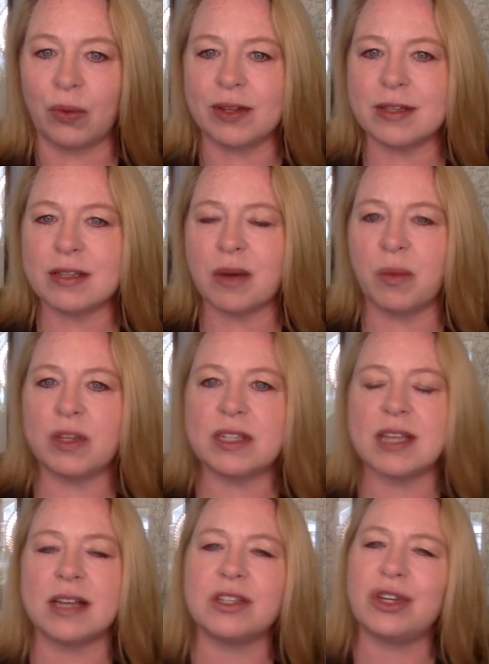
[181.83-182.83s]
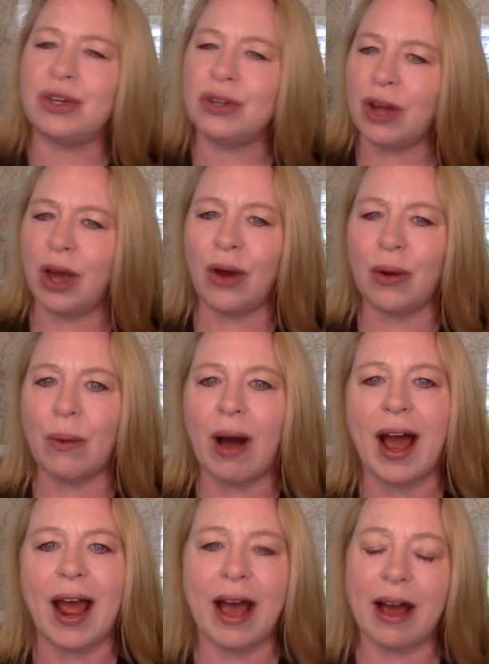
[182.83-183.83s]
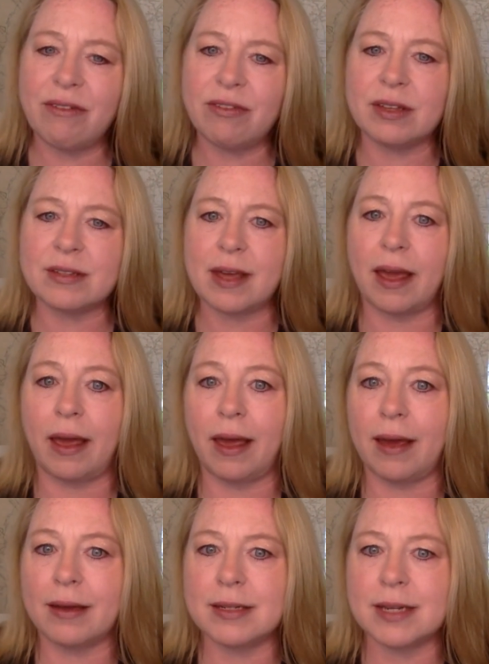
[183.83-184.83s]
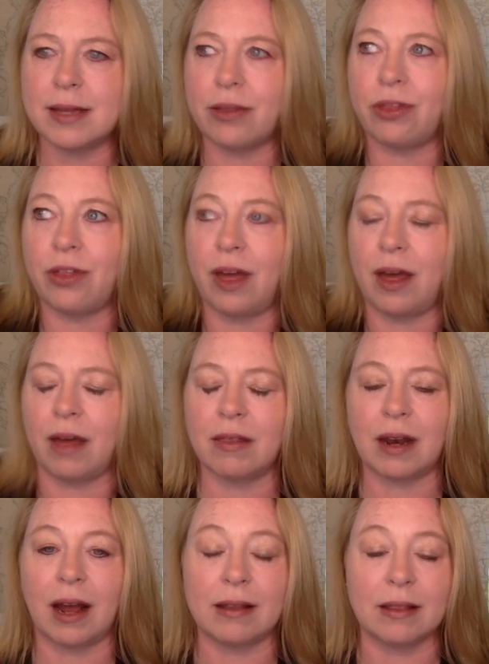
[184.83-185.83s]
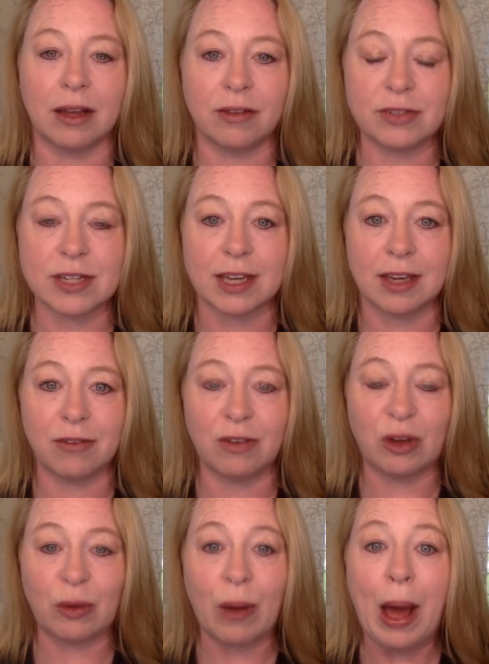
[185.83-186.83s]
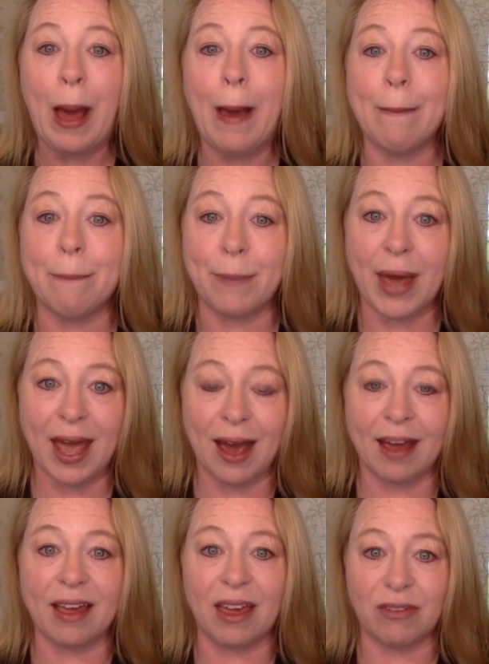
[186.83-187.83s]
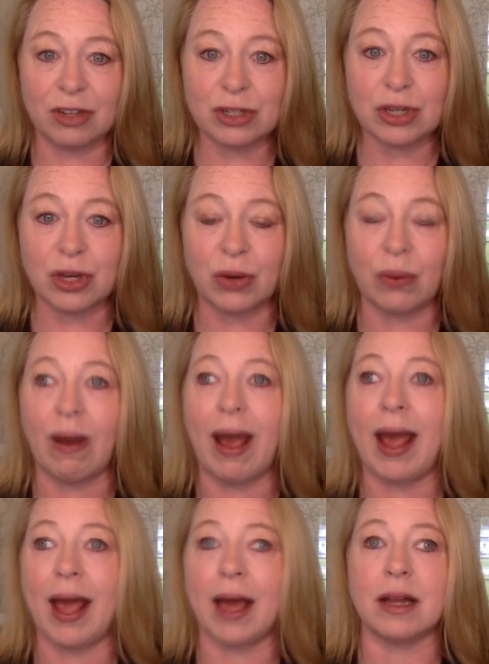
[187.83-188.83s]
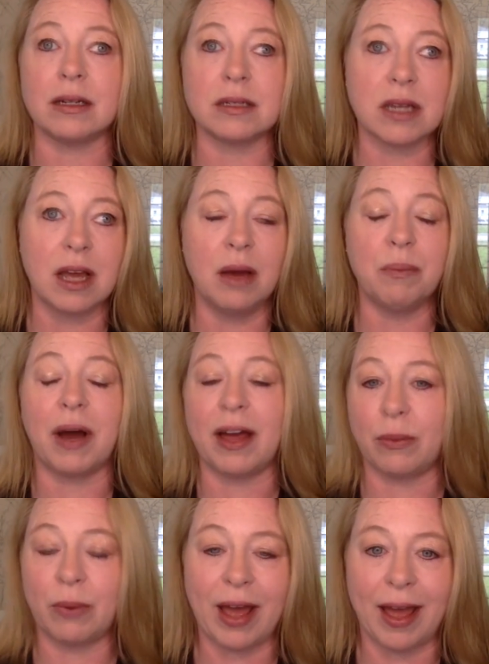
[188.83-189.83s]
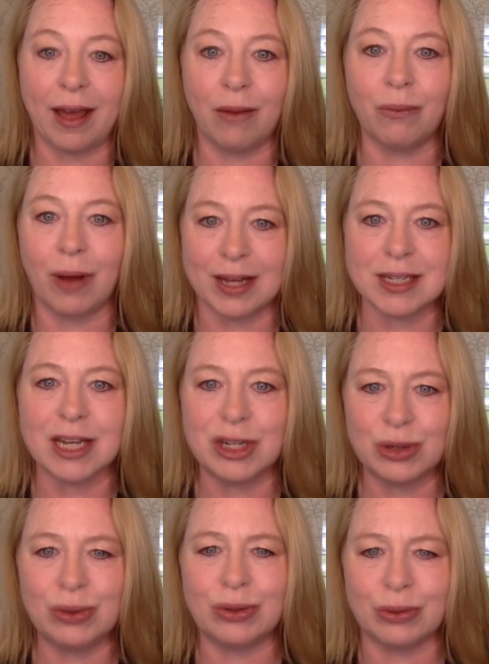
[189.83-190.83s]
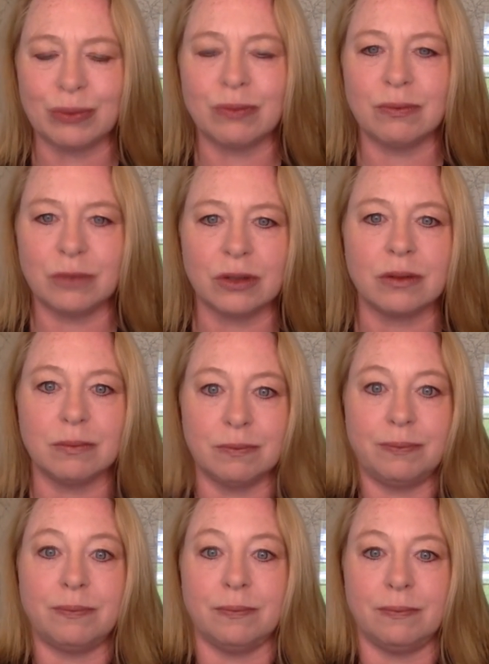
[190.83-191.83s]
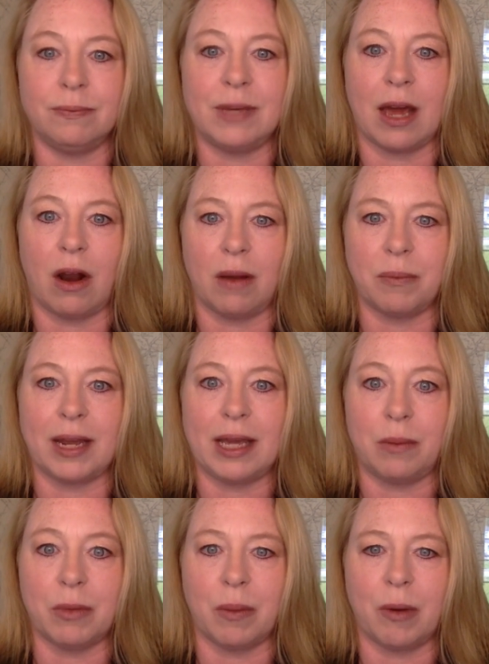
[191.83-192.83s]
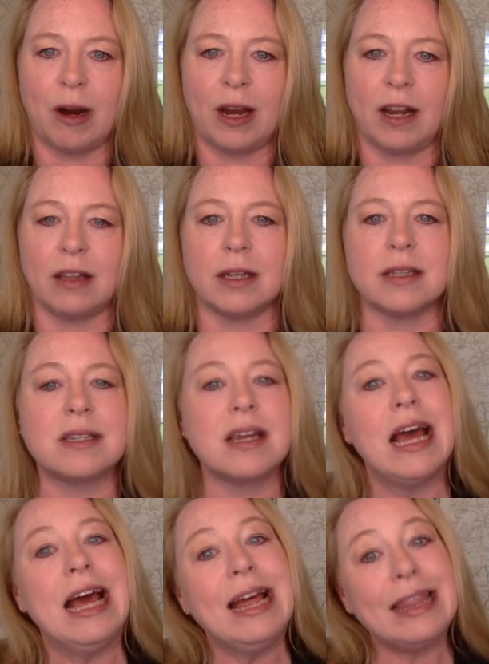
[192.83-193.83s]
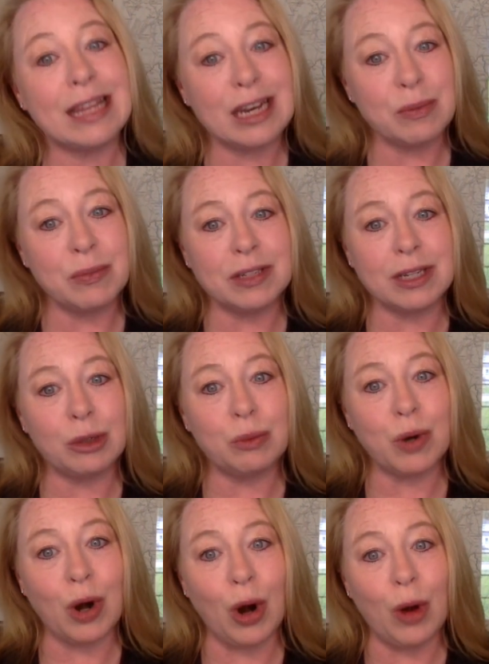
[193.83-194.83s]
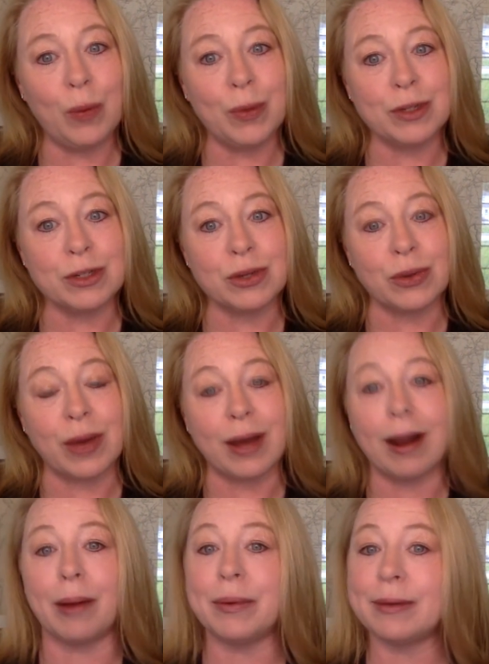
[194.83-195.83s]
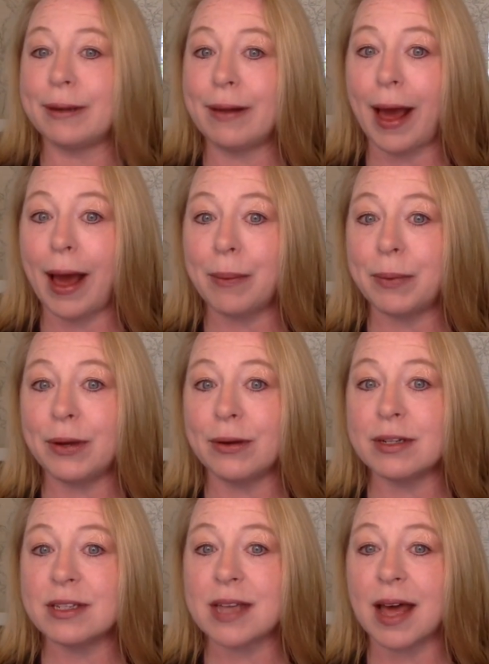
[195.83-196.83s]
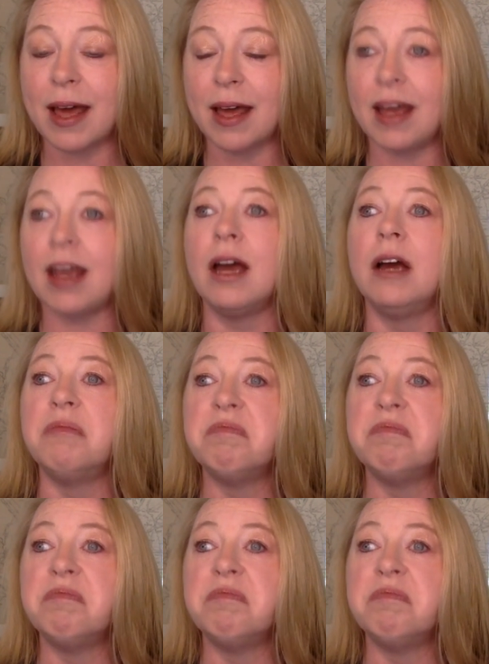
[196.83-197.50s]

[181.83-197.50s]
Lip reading: when someone says, I have this handy thing that I'd love to give you, may I give it to you? And by the way, as I do, you'll get on my email marketing list. Then I'm a little more open to it. I'm a little happier to say,